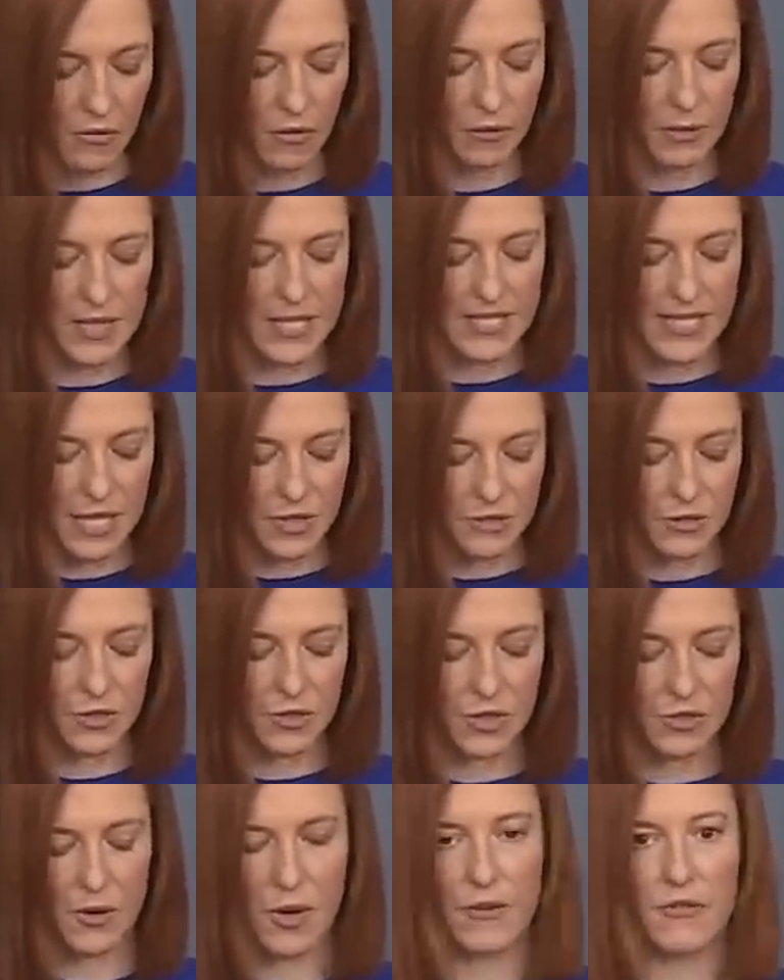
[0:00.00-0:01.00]
will be
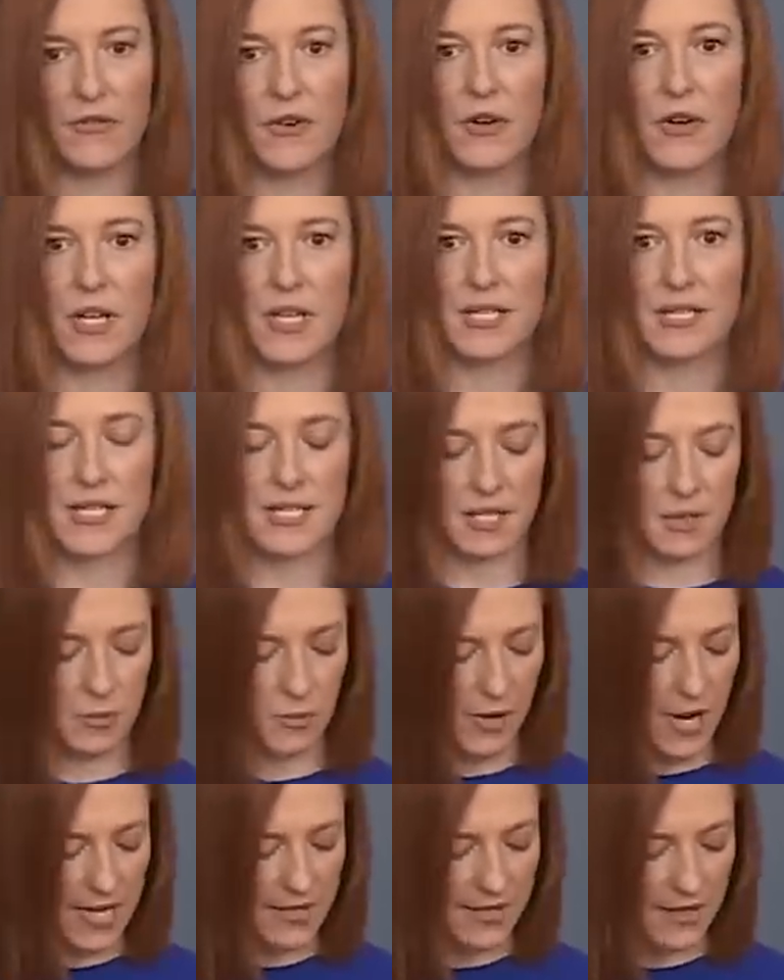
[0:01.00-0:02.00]
central to our focus in the
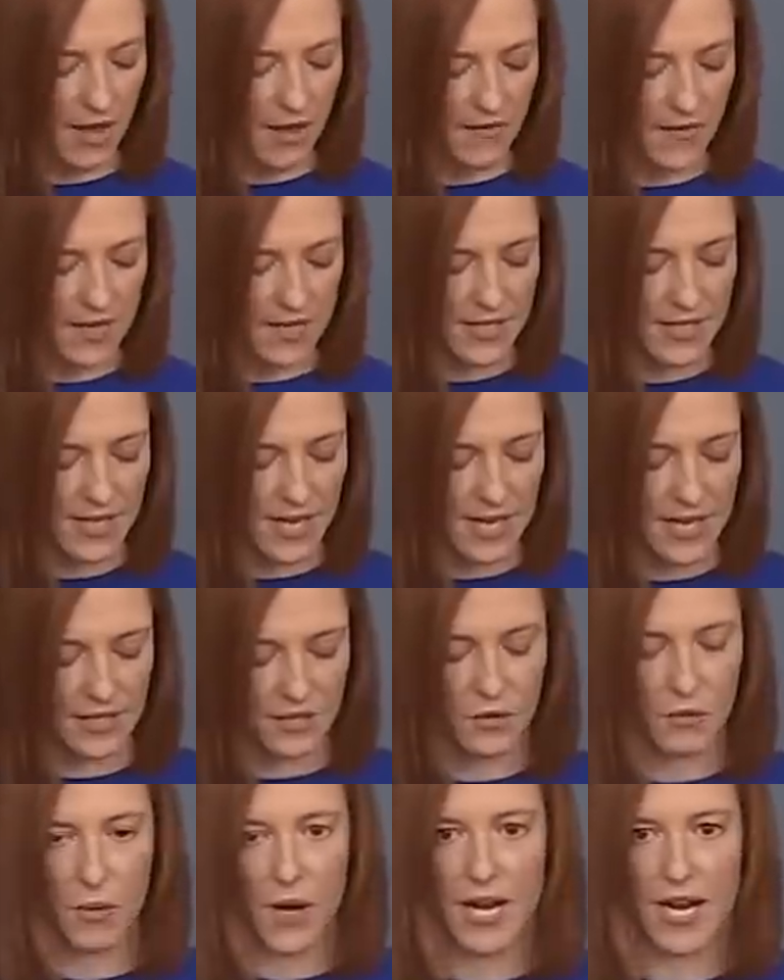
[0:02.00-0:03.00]
press office and
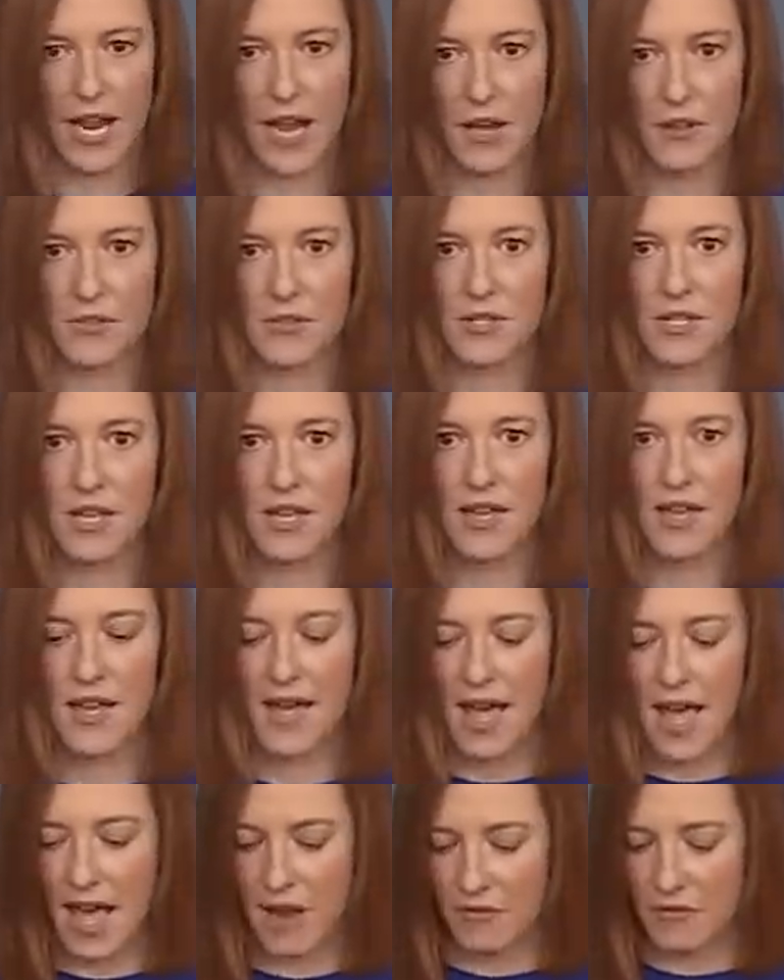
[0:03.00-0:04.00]
in the White House
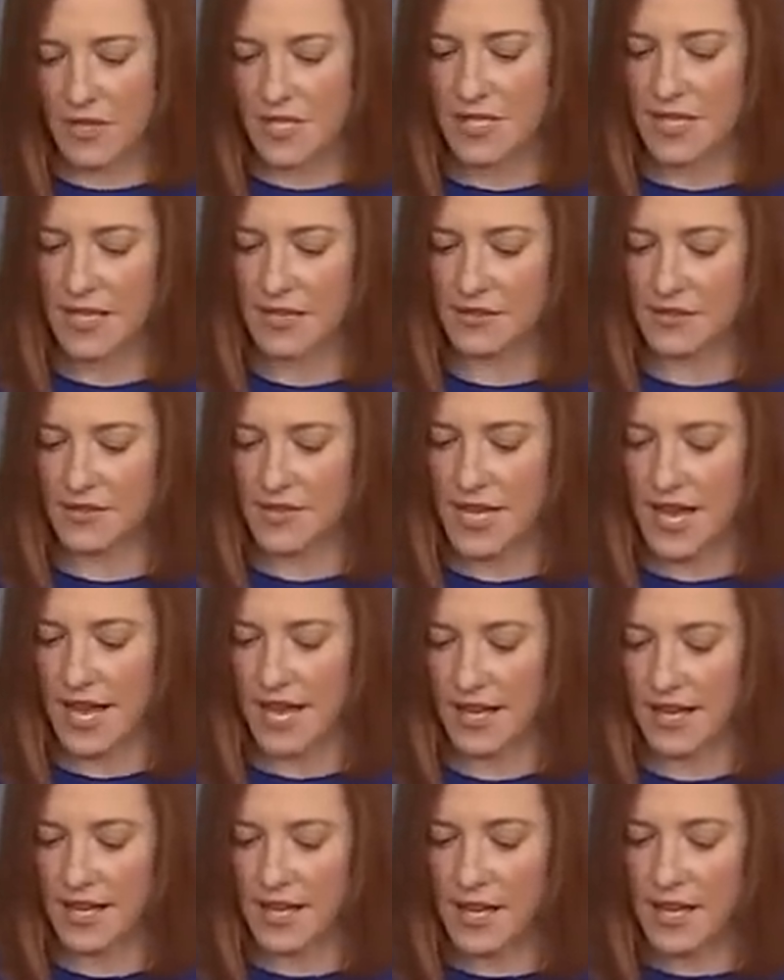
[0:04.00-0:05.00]
every single
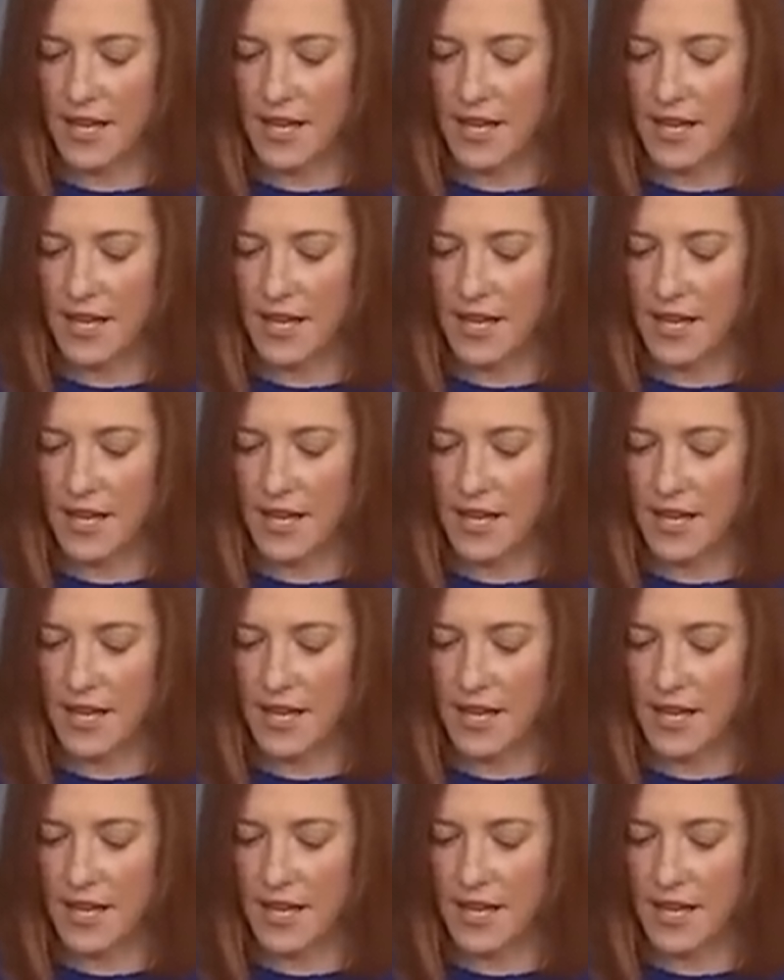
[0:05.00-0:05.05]
day.